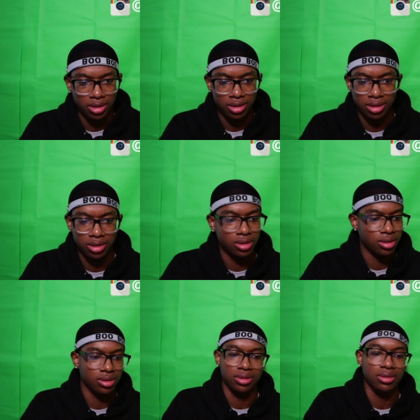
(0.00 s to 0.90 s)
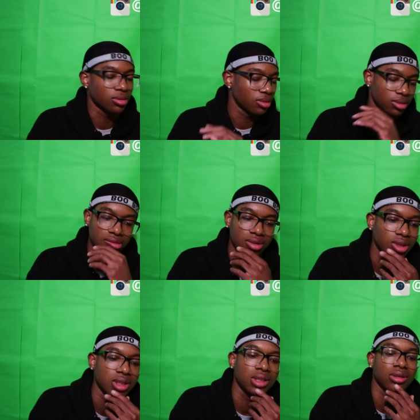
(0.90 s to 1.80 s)
hmm,
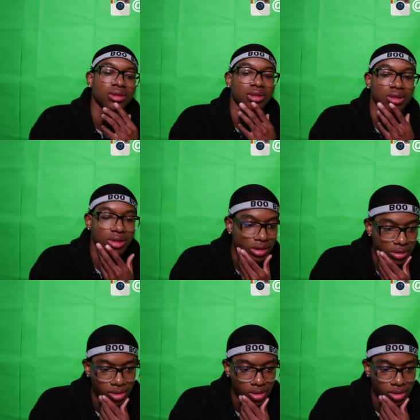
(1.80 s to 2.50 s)
that's tough.